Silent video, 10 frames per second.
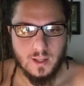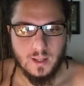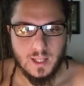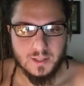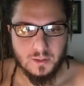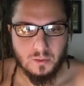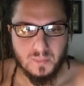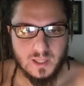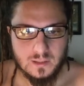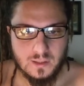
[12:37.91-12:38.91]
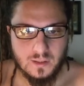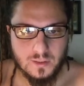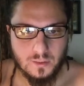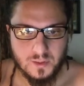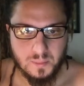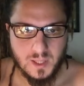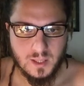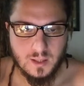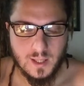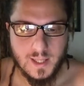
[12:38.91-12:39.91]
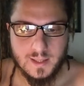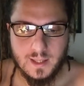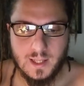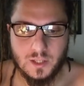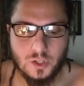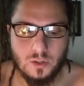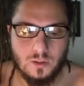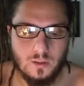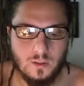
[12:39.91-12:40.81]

under your belt, so to speak, and the election